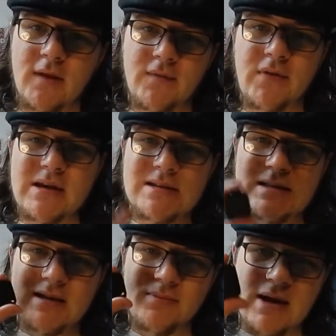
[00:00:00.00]
This
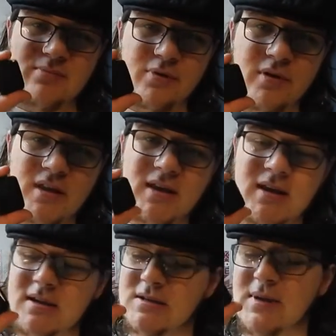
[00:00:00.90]
little bad boy
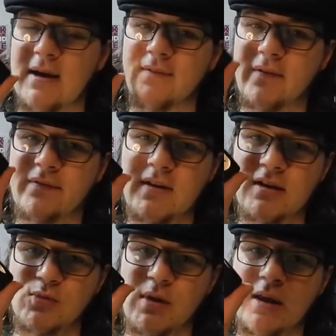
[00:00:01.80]
is about
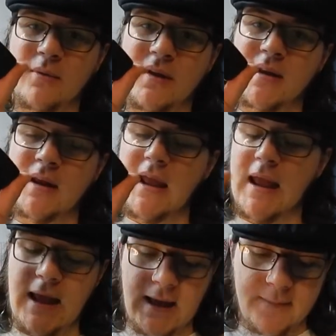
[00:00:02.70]
15-20 quid,
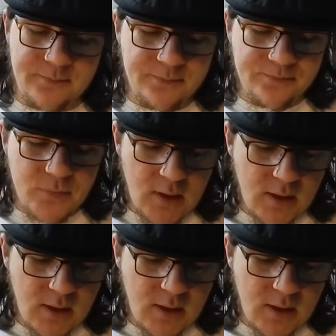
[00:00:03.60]
and